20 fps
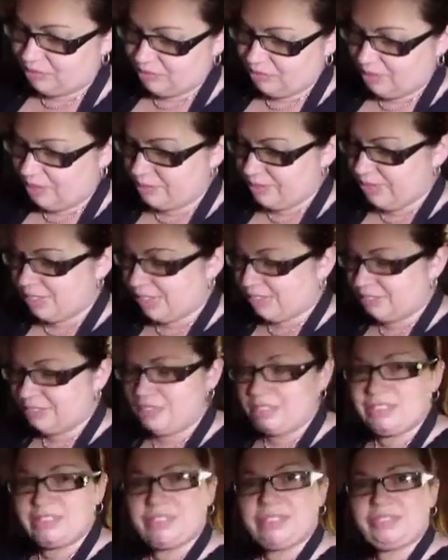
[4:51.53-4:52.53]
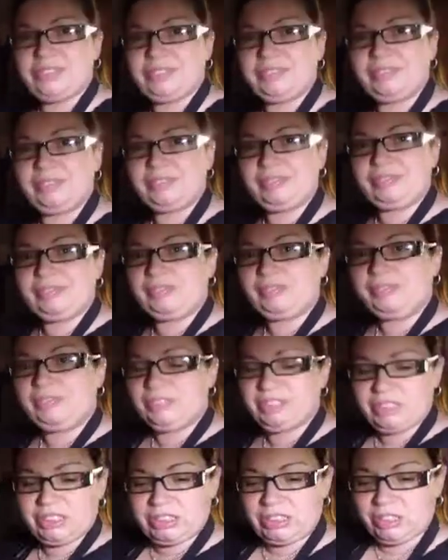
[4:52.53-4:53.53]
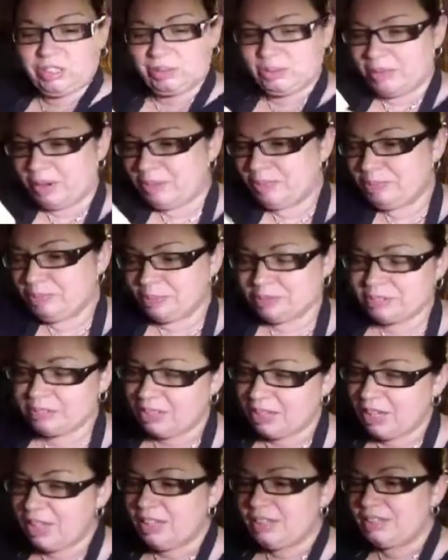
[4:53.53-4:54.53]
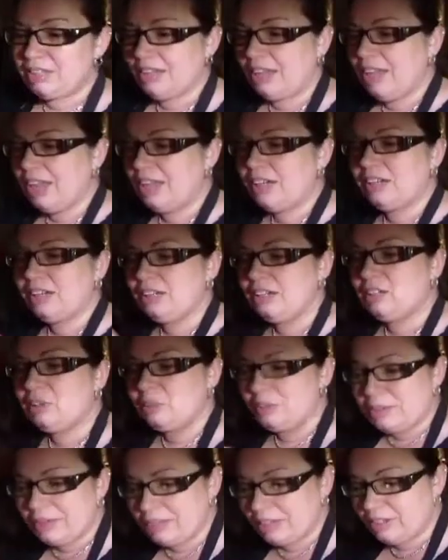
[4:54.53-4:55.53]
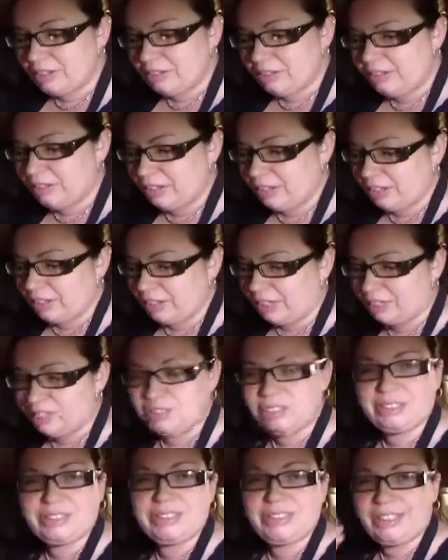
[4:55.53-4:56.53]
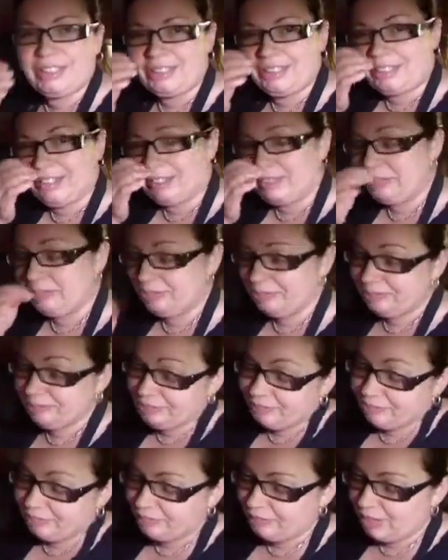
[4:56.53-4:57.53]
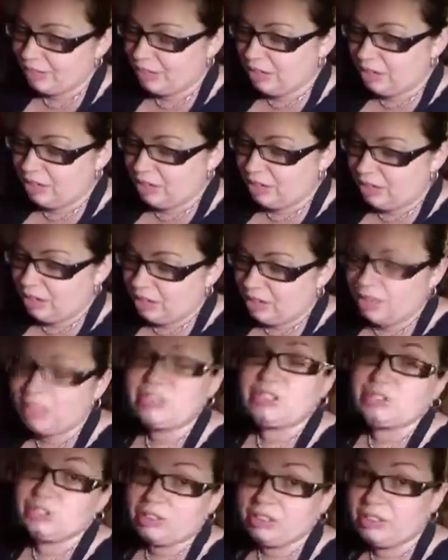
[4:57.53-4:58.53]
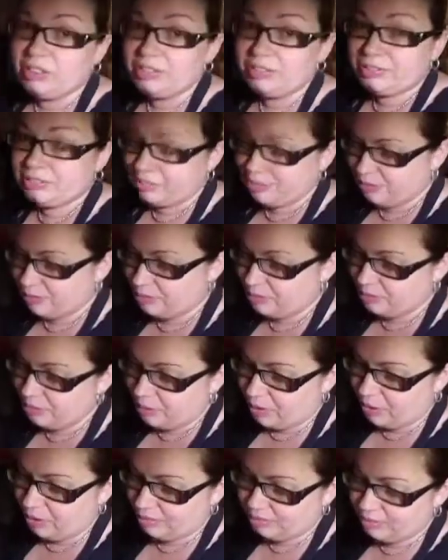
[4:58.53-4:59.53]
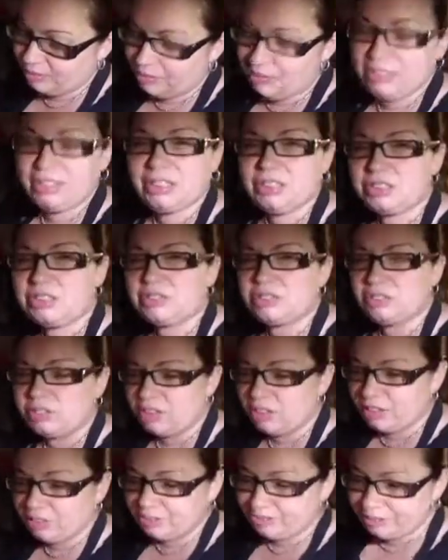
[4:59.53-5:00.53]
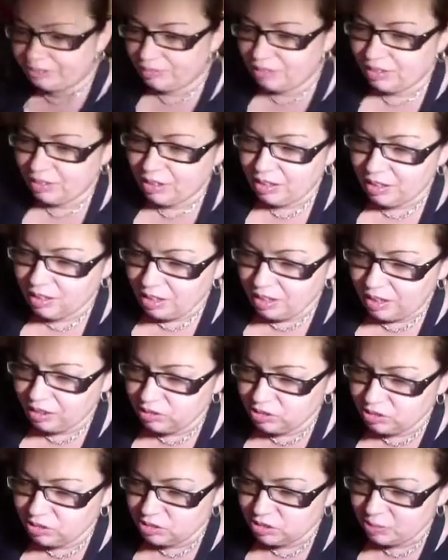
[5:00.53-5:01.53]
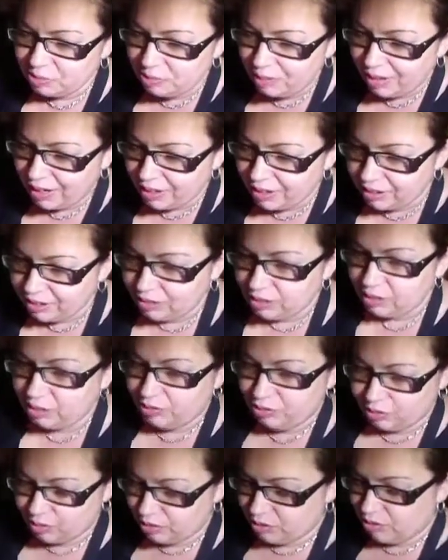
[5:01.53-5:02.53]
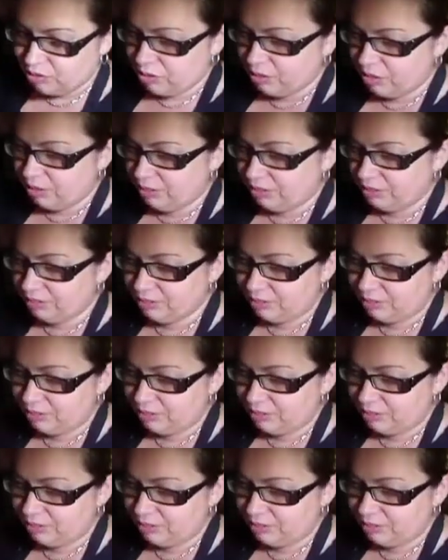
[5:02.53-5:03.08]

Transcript: comes like this these little bumpers they had a little bigger and I just didn't get them I should have but these will do good and you just apply it in the four